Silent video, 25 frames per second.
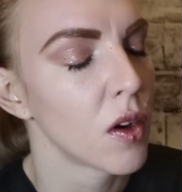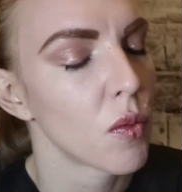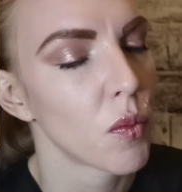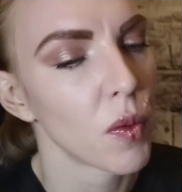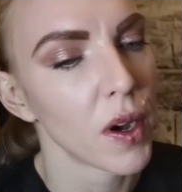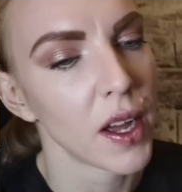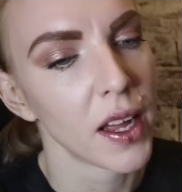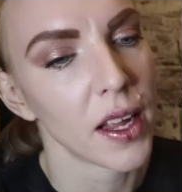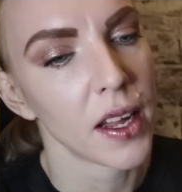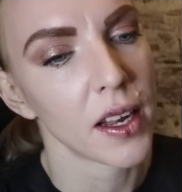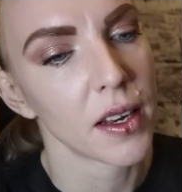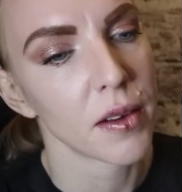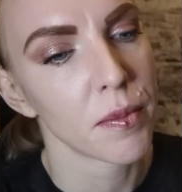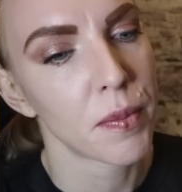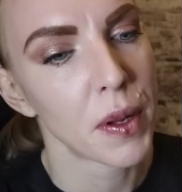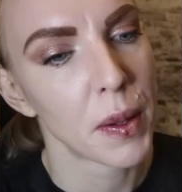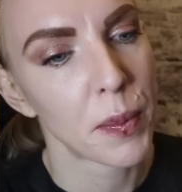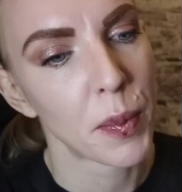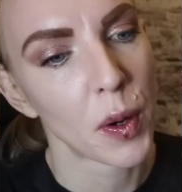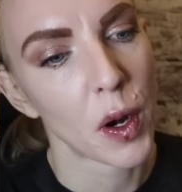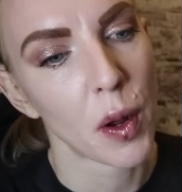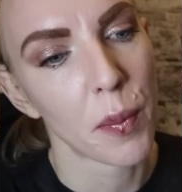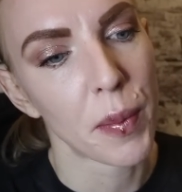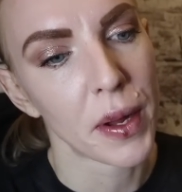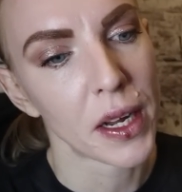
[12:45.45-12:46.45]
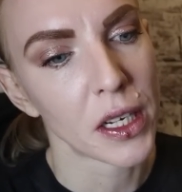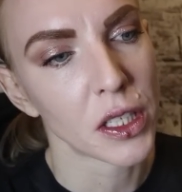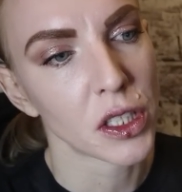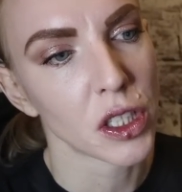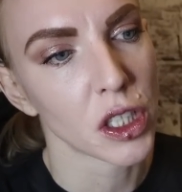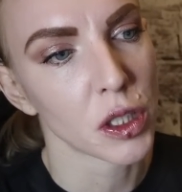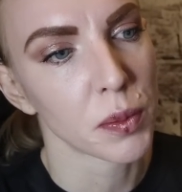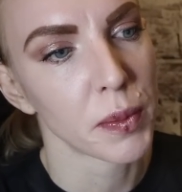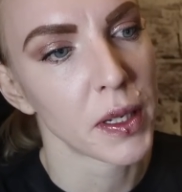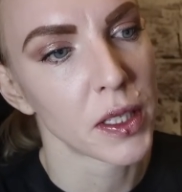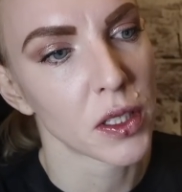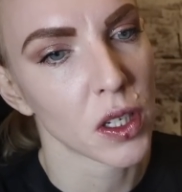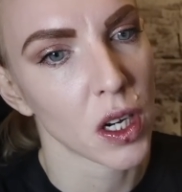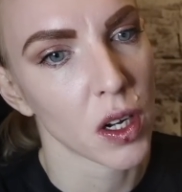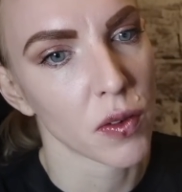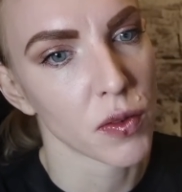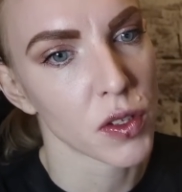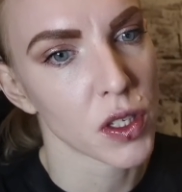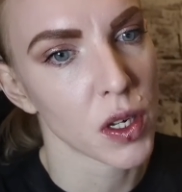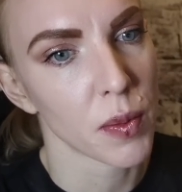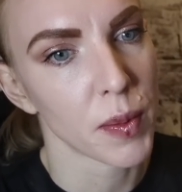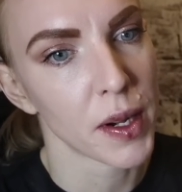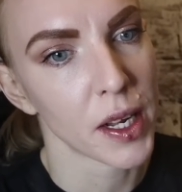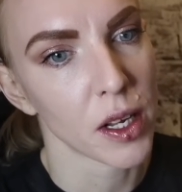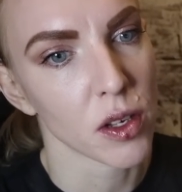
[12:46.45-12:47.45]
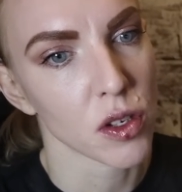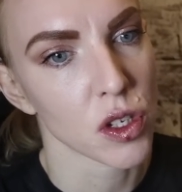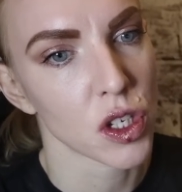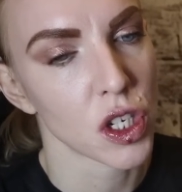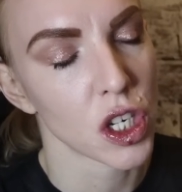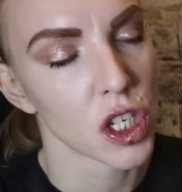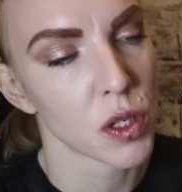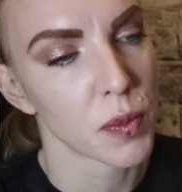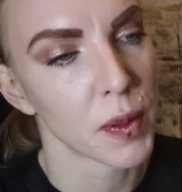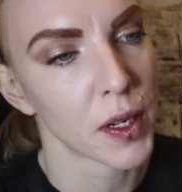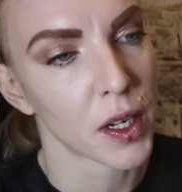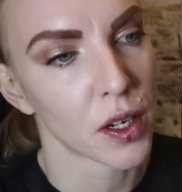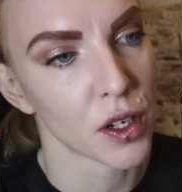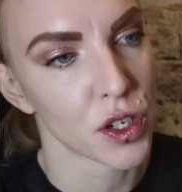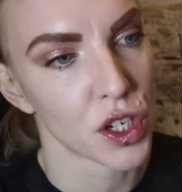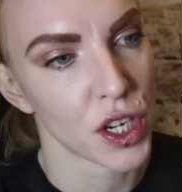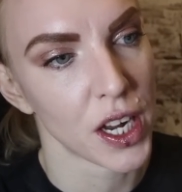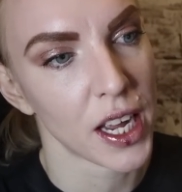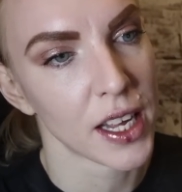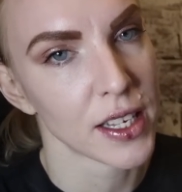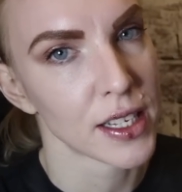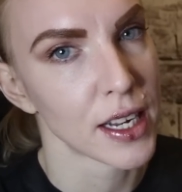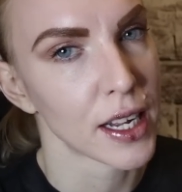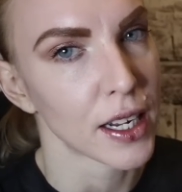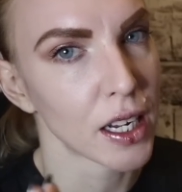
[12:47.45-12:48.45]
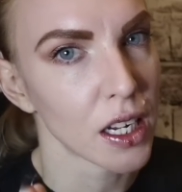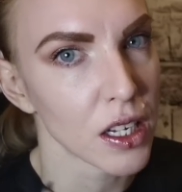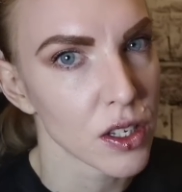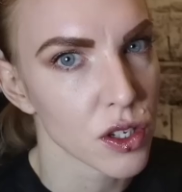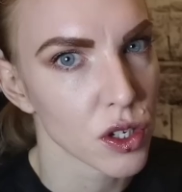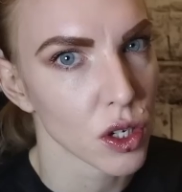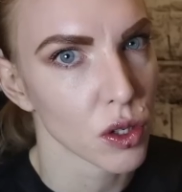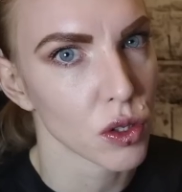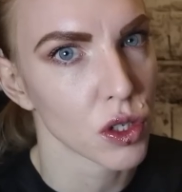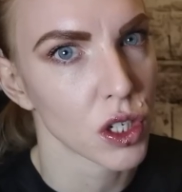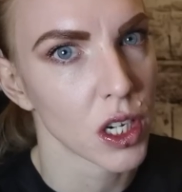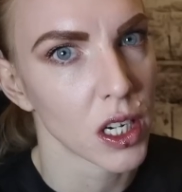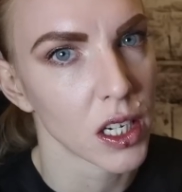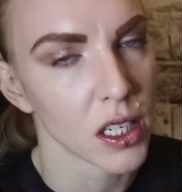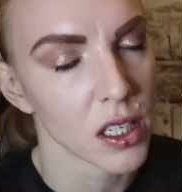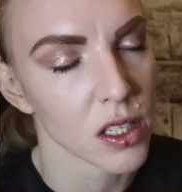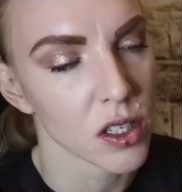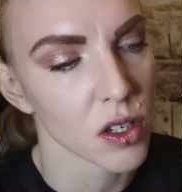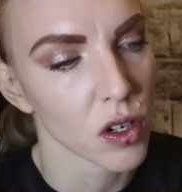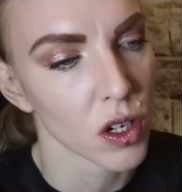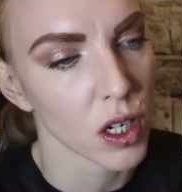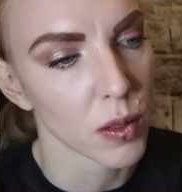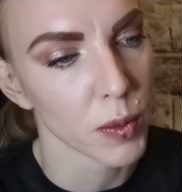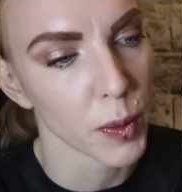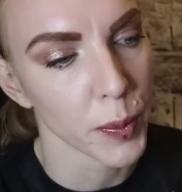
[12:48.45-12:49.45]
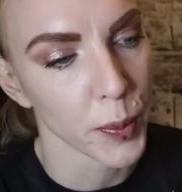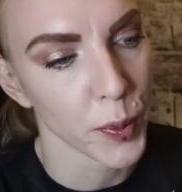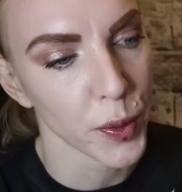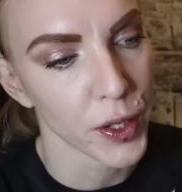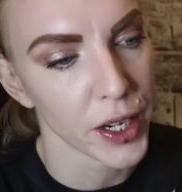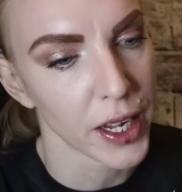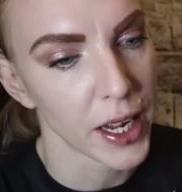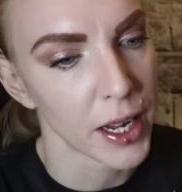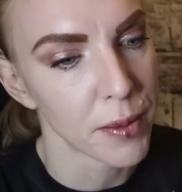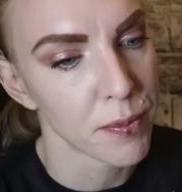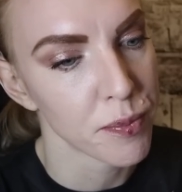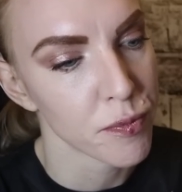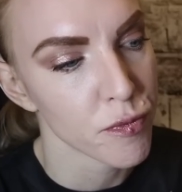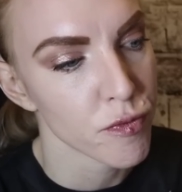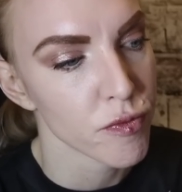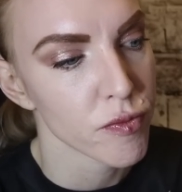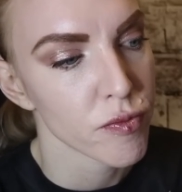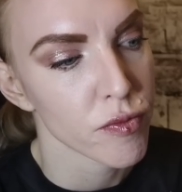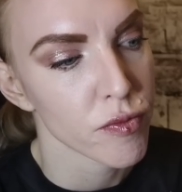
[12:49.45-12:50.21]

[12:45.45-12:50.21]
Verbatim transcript: When people are being judgmental over somebody else just because she has like a socially desirable body.